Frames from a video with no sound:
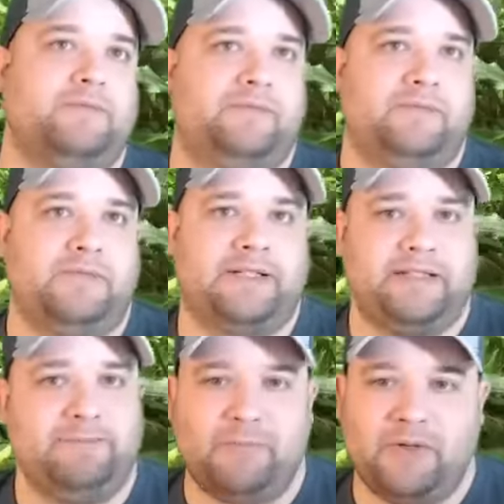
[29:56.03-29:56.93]
like
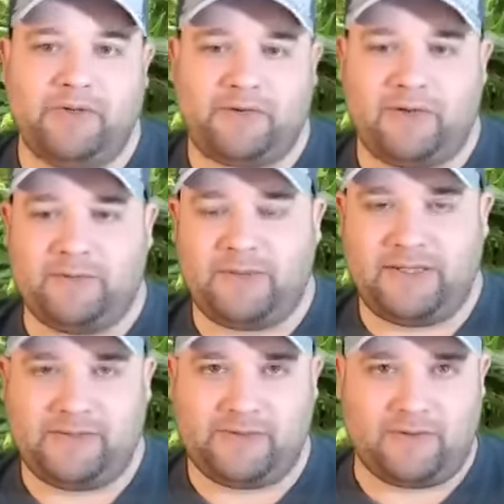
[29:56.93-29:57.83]
immersed grown
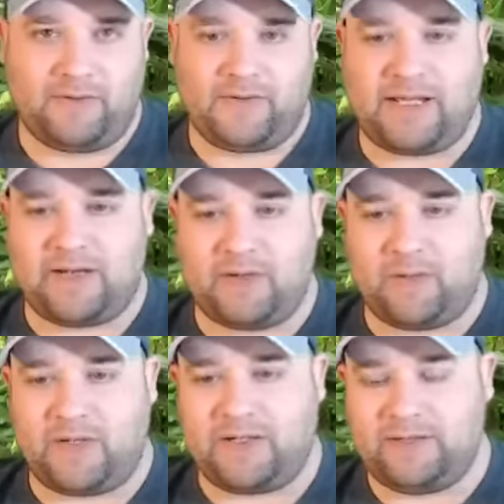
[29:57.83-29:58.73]
plants that are grown out of the
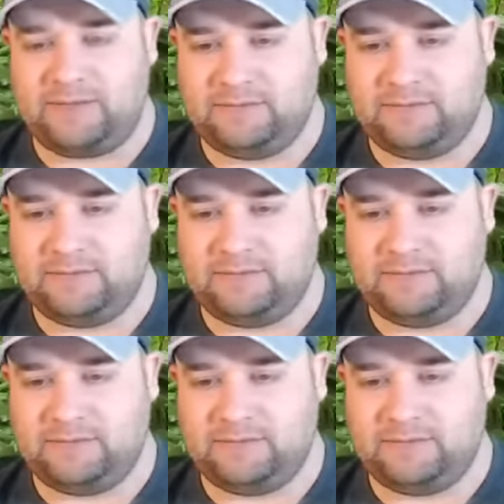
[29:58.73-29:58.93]
water.